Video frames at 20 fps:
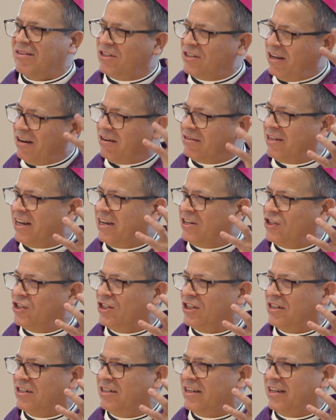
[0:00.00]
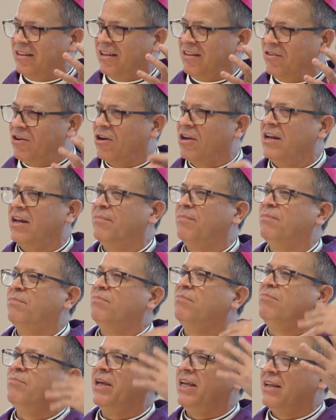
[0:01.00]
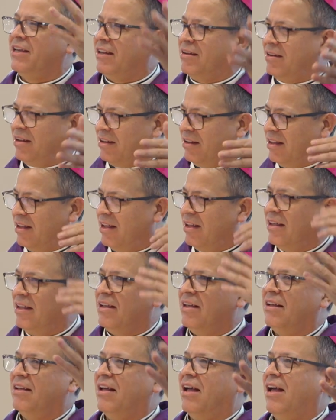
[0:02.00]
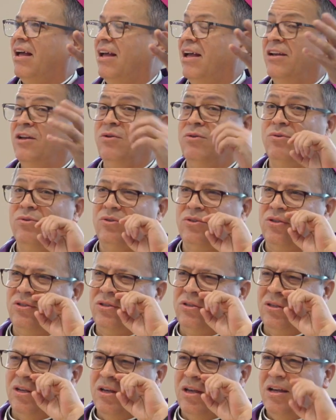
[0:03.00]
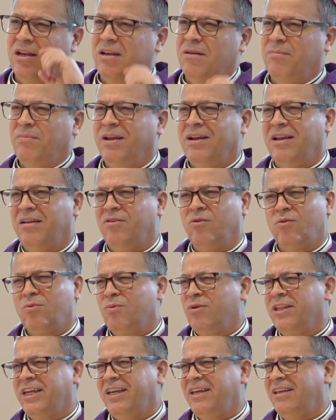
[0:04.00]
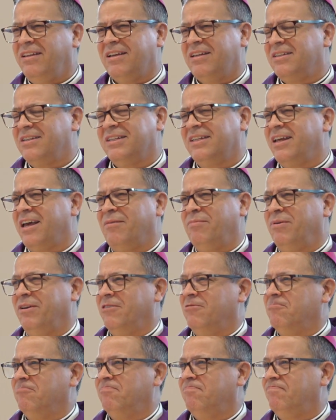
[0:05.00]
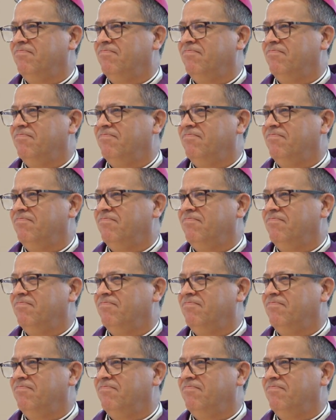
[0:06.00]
their attention, and then they're going to make it a news. But normally that doesn't happen.